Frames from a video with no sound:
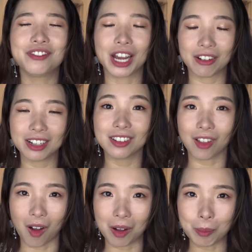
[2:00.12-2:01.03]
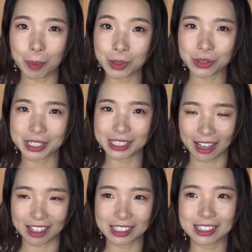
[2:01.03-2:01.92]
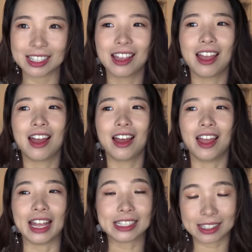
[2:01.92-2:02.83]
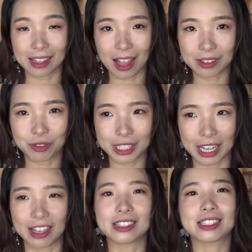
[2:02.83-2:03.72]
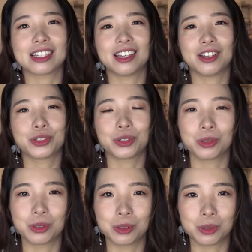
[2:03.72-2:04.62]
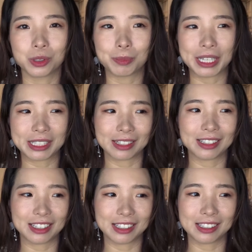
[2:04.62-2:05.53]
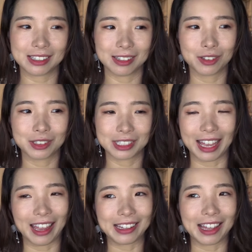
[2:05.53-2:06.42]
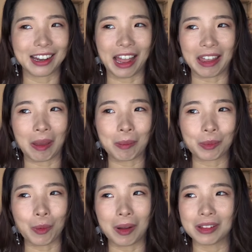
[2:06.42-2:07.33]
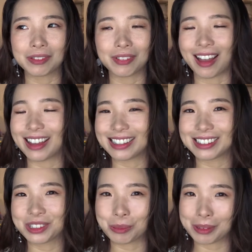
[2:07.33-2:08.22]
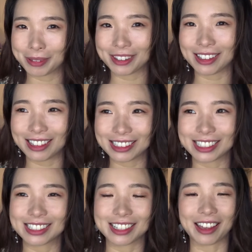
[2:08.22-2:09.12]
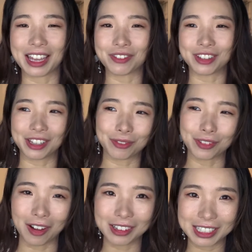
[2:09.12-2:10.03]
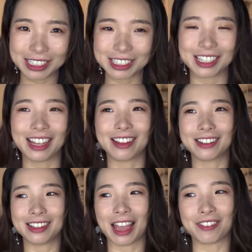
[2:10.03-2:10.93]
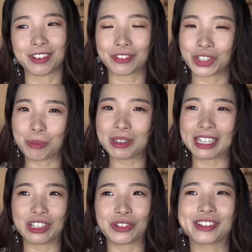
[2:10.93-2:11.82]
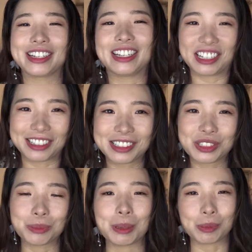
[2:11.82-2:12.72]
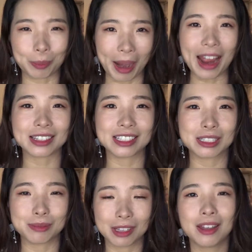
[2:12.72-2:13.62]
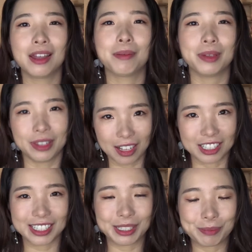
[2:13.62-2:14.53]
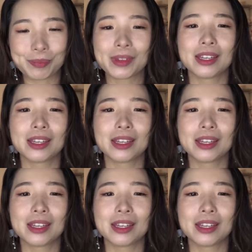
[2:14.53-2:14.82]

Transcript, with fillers: a very long multiple choice test and slide test to basically say that I am qualified to be a pathologist and I have enough knowledge uh, that I've accumulated over the years to be able to practice pathology.